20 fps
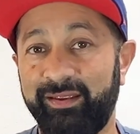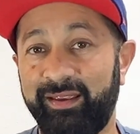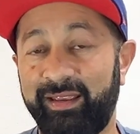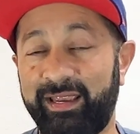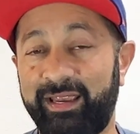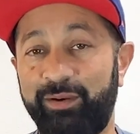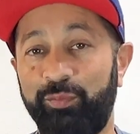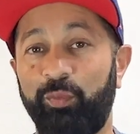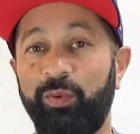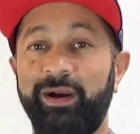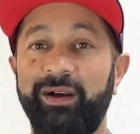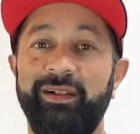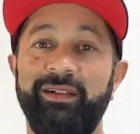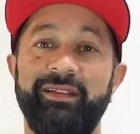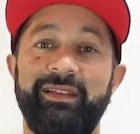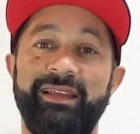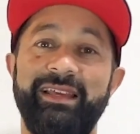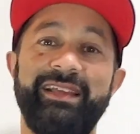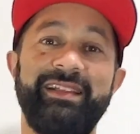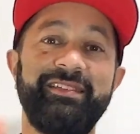And
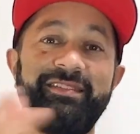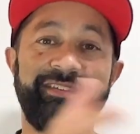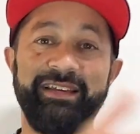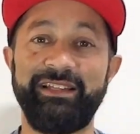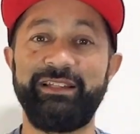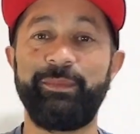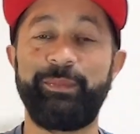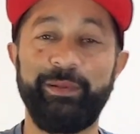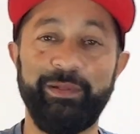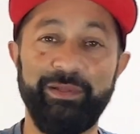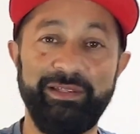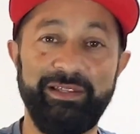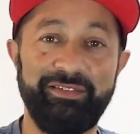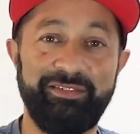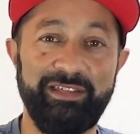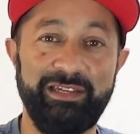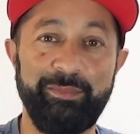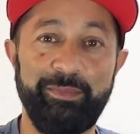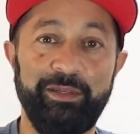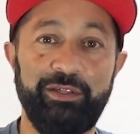while inside the building is
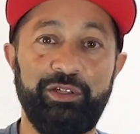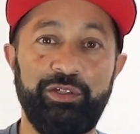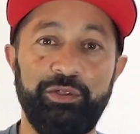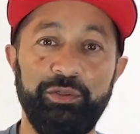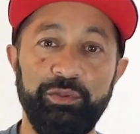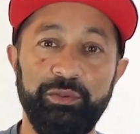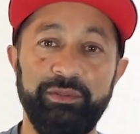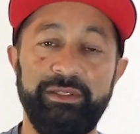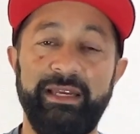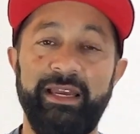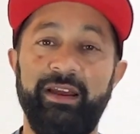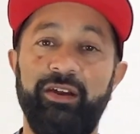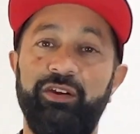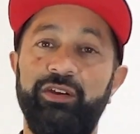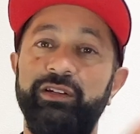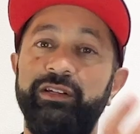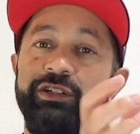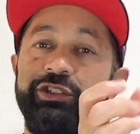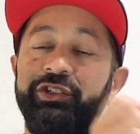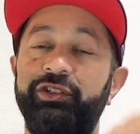going to be cool, the air
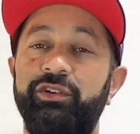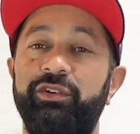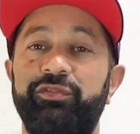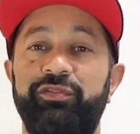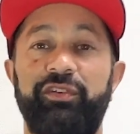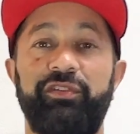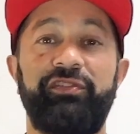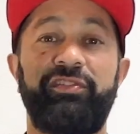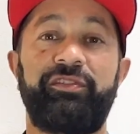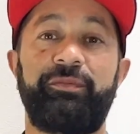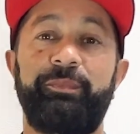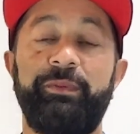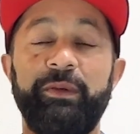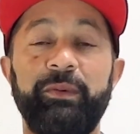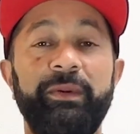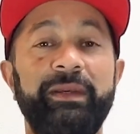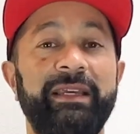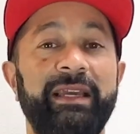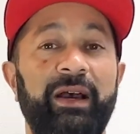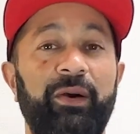conditioners are
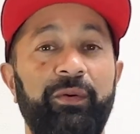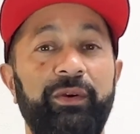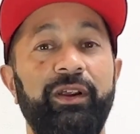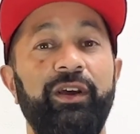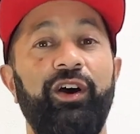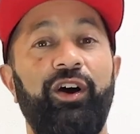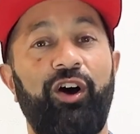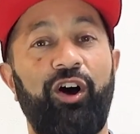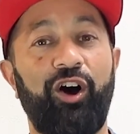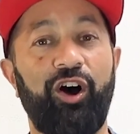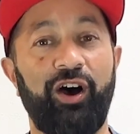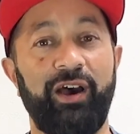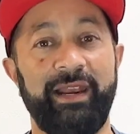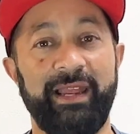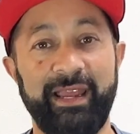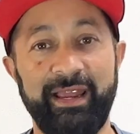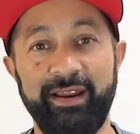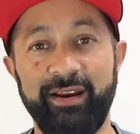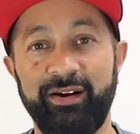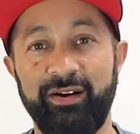spewing out hot
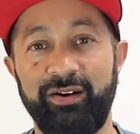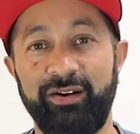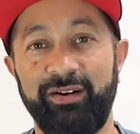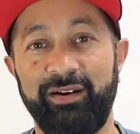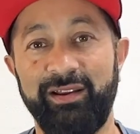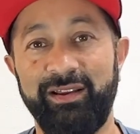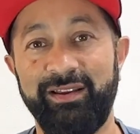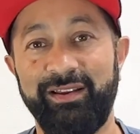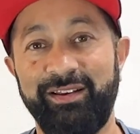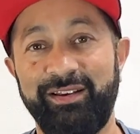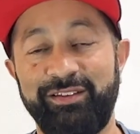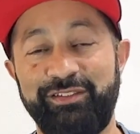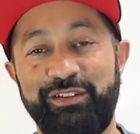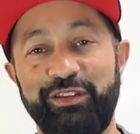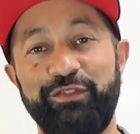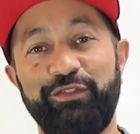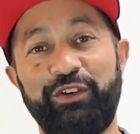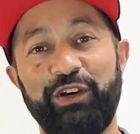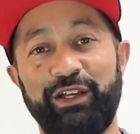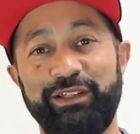air. So
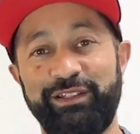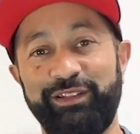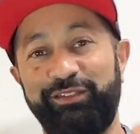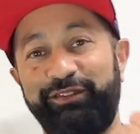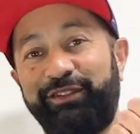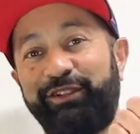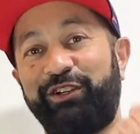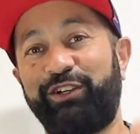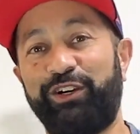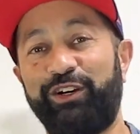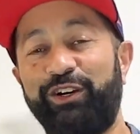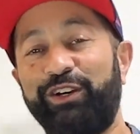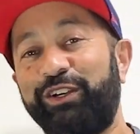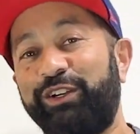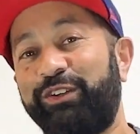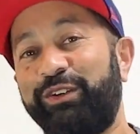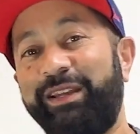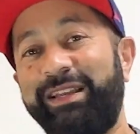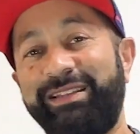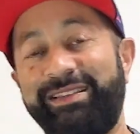you've got this
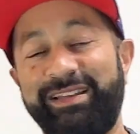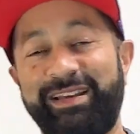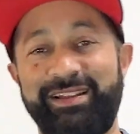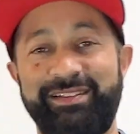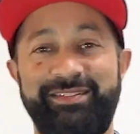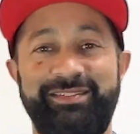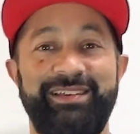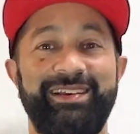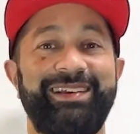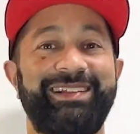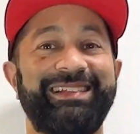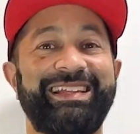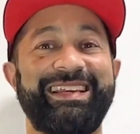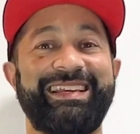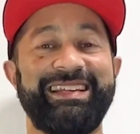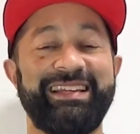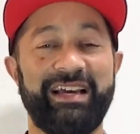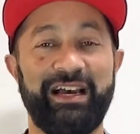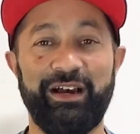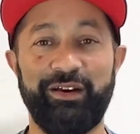concrete that's like
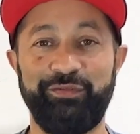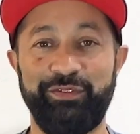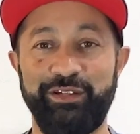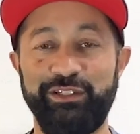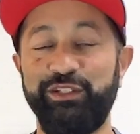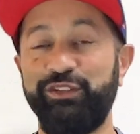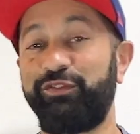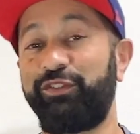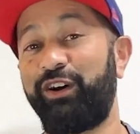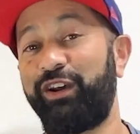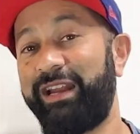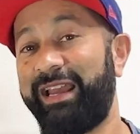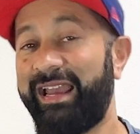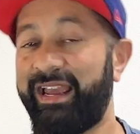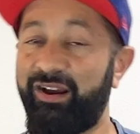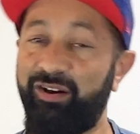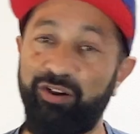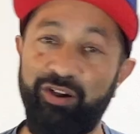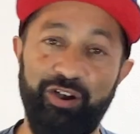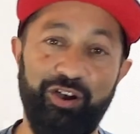an oven. You've got
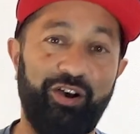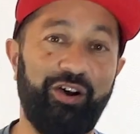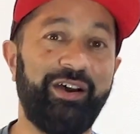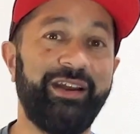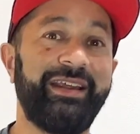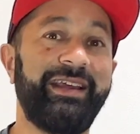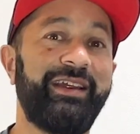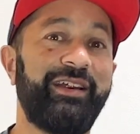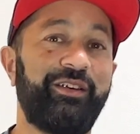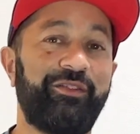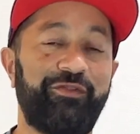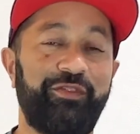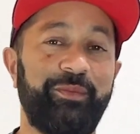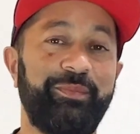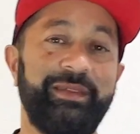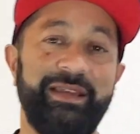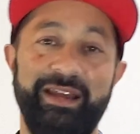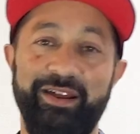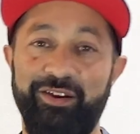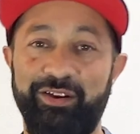hot air from
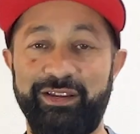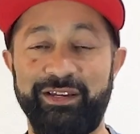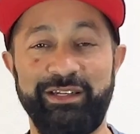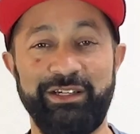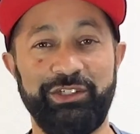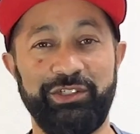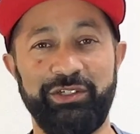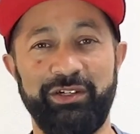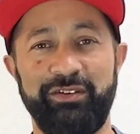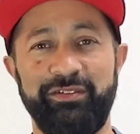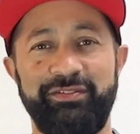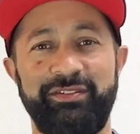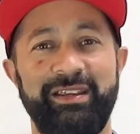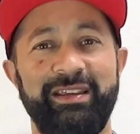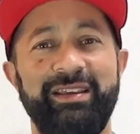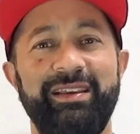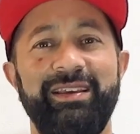the air conditioners.